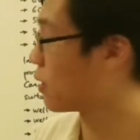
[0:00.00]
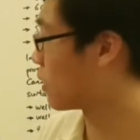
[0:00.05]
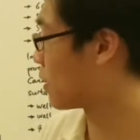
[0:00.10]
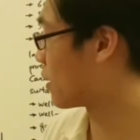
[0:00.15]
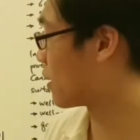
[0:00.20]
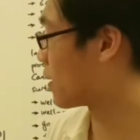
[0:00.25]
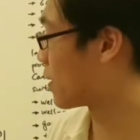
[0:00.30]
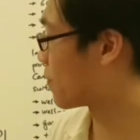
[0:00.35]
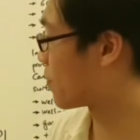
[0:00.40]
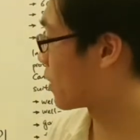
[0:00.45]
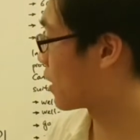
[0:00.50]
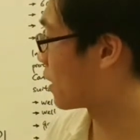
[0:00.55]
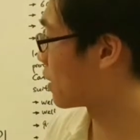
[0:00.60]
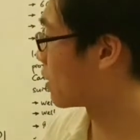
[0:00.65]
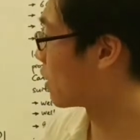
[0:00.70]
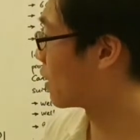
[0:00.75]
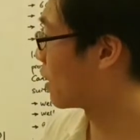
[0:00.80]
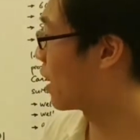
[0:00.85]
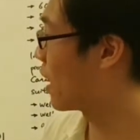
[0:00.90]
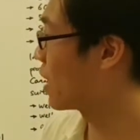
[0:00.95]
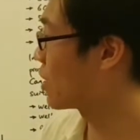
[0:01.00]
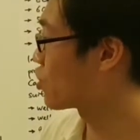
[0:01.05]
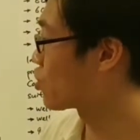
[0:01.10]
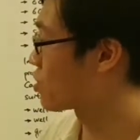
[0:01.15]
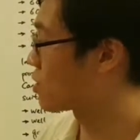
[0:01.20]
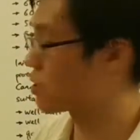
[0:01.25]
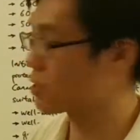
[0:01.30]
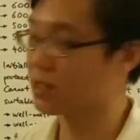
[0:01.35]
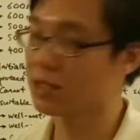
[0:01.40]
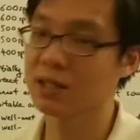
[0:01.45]
Um, and the large
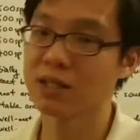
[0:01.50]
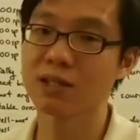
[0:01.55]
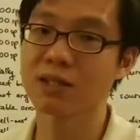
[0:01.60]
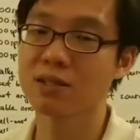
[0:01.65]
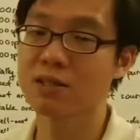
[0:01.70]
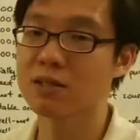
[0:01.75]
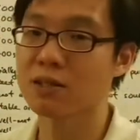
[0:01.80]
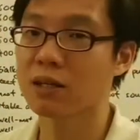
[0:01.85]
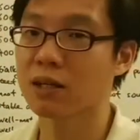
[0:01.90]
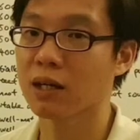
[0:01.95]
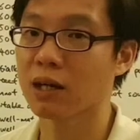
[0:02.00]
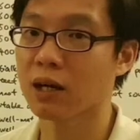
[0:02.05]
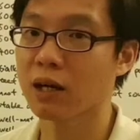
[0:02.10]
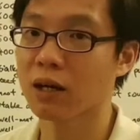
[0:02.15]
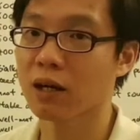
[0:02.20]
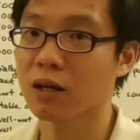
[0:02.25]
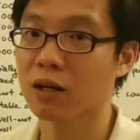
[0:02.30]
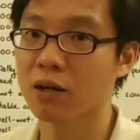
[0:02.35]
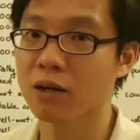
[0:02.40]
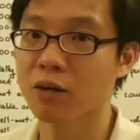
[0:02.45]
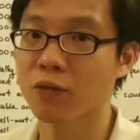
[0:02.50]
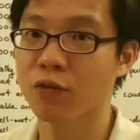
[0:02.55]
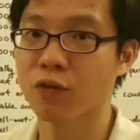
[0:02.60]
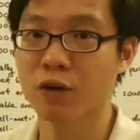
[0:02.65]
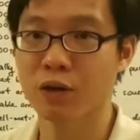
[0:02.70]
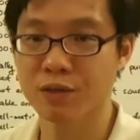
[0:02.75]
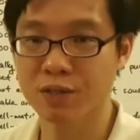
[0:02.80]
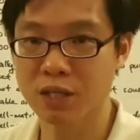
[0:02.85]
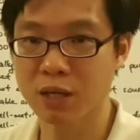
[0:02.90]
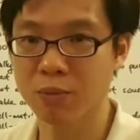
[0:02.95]
siyahs are,
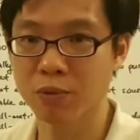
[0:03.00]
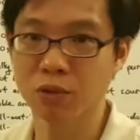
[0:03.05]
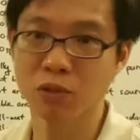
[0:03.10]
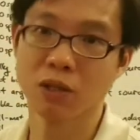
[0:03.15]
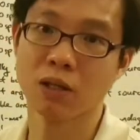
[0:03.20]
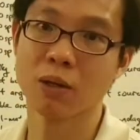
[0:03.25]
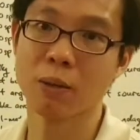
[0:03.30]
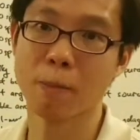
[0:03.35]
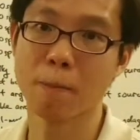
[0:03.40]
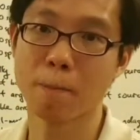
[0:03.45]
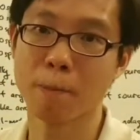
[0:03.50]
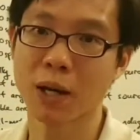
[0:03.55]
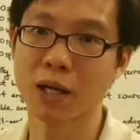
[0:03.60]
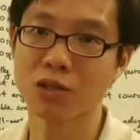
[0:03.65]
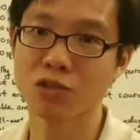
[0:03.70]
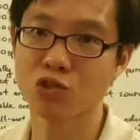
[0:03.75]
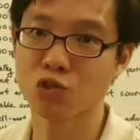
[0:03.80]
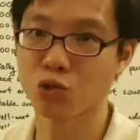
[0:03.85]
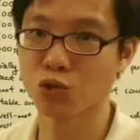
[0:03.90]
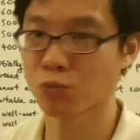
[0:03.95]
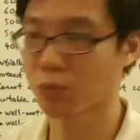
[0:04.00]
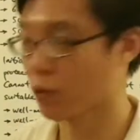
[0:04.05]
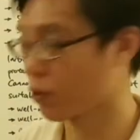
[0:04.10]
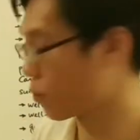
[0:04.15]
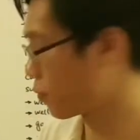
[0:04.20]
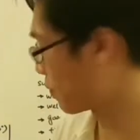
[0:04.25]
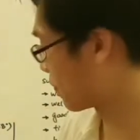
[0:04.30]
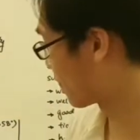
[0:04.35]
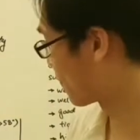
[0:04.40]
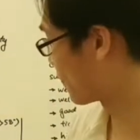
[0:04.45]
for example, Manchu
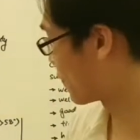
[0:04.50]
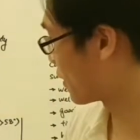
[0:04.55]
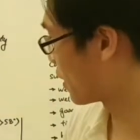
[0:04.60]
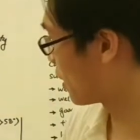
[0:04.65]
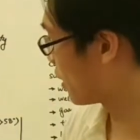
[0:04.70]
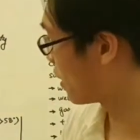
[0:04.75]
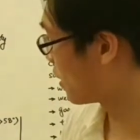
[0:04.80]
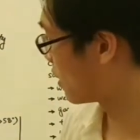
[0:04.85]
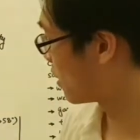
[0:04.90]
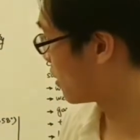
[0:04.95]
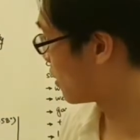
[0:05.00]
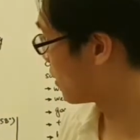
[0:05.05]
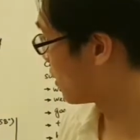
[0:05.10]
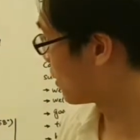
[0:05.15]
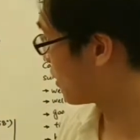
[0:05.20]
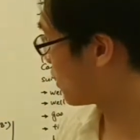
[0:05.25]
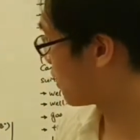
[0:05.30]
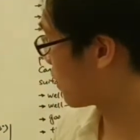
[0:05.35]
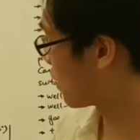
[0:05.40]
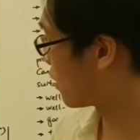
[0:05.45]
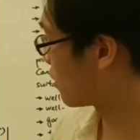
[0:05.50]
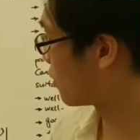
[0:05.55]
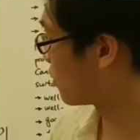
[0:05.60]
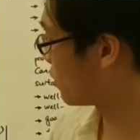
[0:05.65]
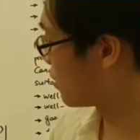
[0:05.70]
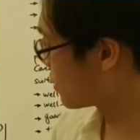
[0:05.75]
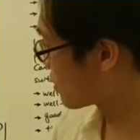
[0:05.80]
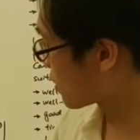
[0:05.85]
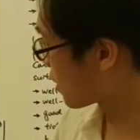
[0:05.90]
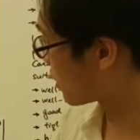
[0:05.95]
bow. And
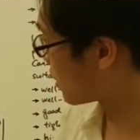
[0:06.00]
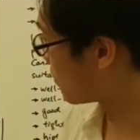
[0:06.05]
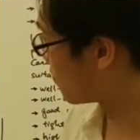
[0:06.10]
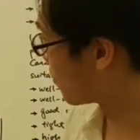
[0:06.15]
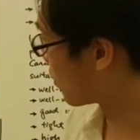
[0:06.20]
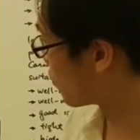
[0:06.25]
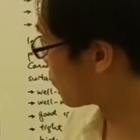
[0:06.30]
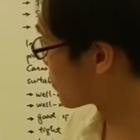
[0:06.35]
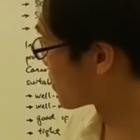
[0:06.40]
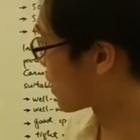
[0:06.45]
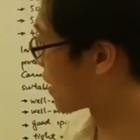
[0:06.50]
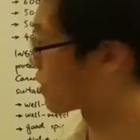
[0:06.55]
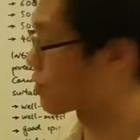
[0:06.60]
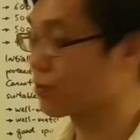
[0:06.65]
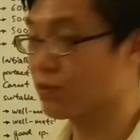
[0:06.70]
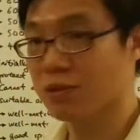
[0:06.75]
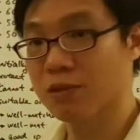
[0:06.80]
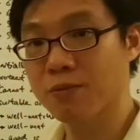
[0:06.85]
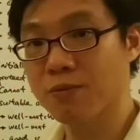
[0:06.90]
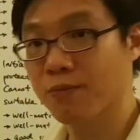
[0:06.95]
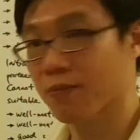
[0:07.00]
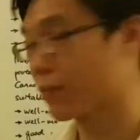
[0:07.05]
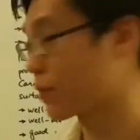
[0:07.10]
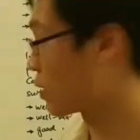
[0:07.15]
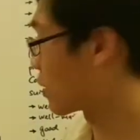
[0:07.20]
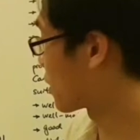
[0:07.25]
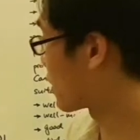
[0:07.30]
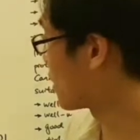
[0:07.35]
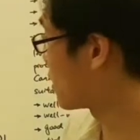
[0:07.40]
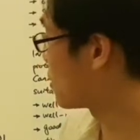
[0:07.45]
these are the bow size.
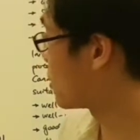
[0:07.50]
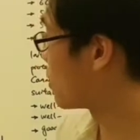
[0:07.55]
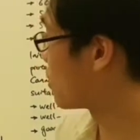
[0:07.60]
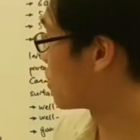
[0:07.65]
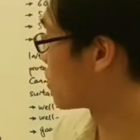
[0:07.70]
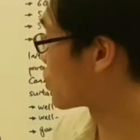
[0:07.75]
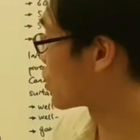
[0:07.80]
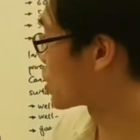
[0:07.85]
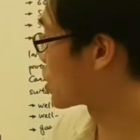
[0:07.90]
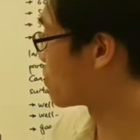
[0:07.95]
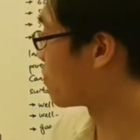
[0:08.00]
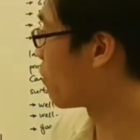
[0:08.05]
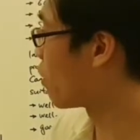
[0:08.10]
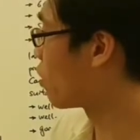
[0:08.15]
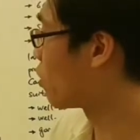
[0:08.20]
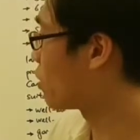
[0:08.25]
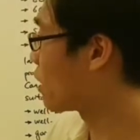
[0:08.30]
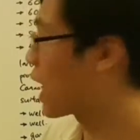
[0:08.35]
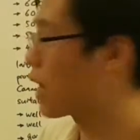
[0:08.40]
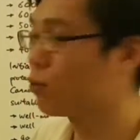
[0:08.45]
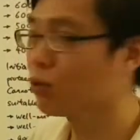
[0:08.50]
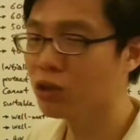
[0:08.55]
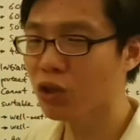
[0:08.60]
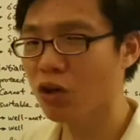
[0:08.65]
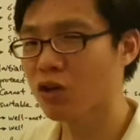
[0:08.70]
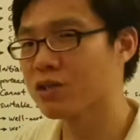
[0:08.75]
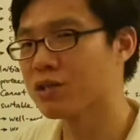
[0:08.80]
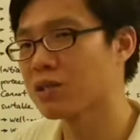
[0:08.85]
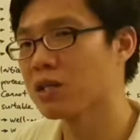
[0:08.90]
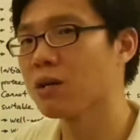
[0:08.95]
Okay, small. I would
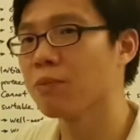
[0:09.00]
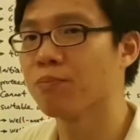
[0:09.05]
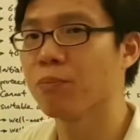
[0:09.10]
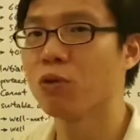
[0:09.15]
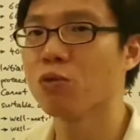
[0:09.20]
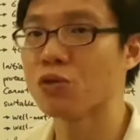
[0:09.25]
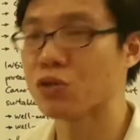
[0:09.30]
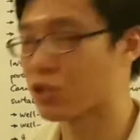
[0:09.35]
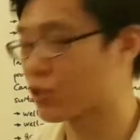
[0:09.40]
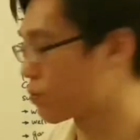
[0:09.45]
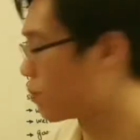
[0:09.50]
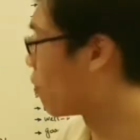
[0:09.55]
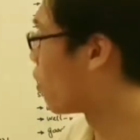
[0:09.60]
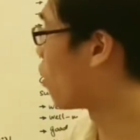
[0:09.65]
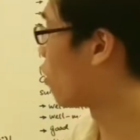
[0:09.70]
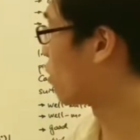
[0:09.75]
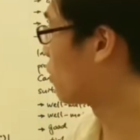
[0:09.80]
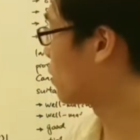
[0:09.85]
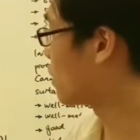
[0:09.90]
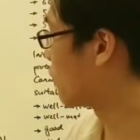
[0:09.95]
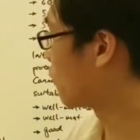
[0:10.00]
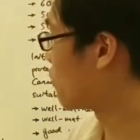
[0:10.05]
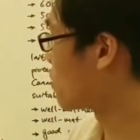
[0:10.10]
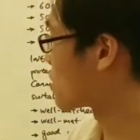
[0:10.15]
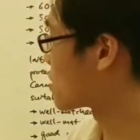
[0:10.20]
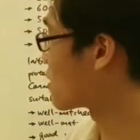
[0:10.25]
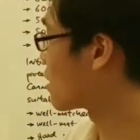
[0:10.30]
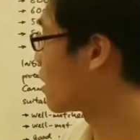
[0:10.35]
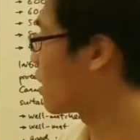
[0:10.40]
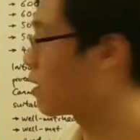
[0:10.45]
consider a bow is small if
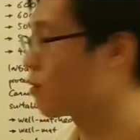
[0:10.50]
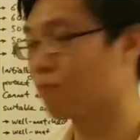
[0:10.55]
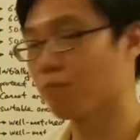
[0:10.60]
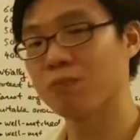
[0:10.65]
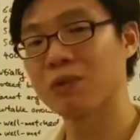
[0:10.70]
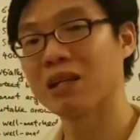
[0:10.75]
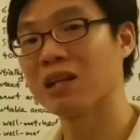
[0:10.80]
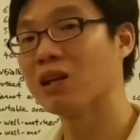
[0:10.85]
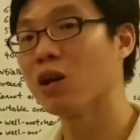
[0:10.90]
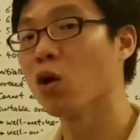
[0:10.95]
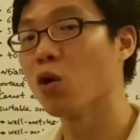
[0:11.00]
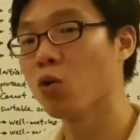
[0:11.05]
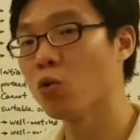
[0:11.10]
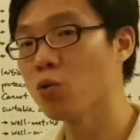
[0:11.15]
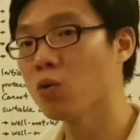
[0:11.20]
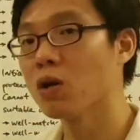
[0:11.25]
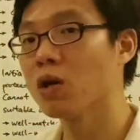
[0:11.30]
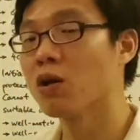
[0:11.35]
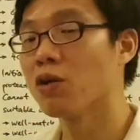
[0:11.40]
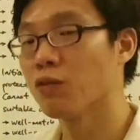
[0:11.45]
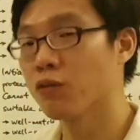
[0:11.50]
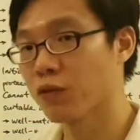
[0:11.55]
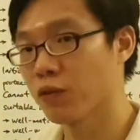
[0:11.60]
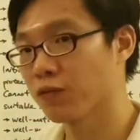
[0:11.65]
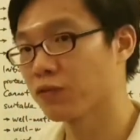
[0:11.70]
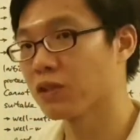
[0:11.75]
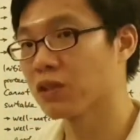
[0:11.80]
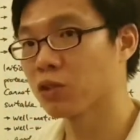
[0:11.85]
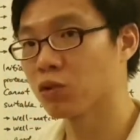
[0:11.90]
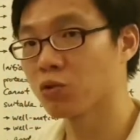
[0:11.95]
it's below
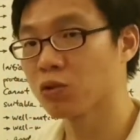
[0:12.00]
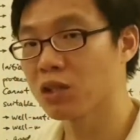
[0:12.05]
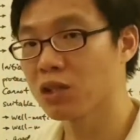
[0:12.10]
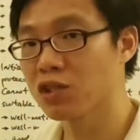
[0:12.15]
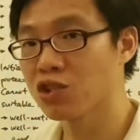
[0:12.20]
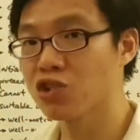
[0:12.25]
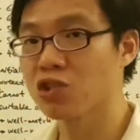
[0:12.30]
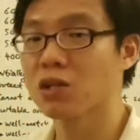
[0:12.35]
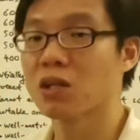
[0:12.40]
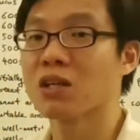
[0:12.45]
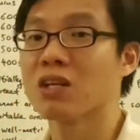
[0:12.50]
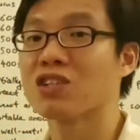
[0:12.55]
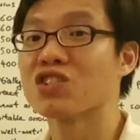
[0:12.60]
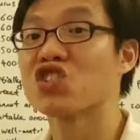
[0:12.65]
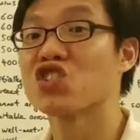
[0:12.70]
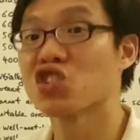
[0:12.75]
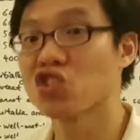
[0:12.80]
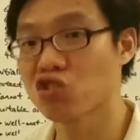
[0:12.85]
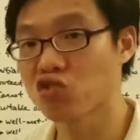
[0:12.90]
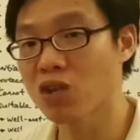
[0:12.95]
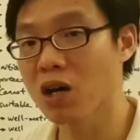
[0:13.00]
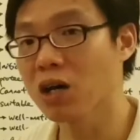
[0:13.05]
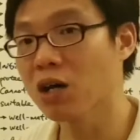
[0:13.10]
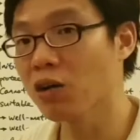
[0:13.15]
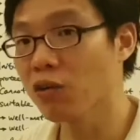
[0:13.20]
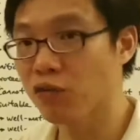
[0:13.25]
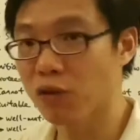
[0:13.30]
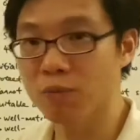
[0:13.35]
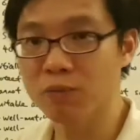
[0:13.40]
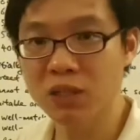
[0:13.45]
52 inch,
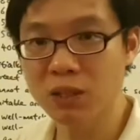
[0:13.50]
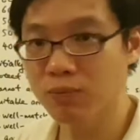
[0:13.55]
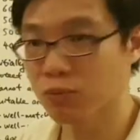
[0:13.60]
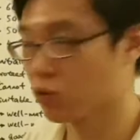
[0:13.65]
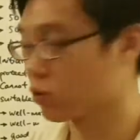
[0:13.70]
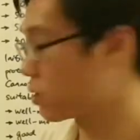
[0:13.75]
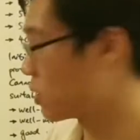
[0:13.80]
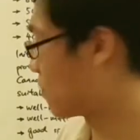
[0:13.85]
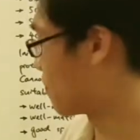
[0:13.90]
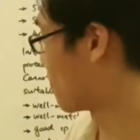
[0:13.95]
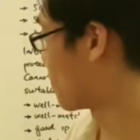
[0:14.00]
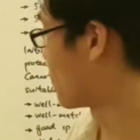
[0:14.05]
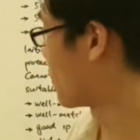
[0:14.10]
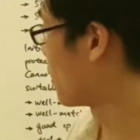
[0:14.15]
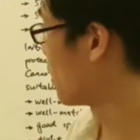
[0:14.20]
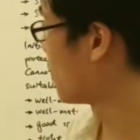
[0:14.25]
strung from tip to tip.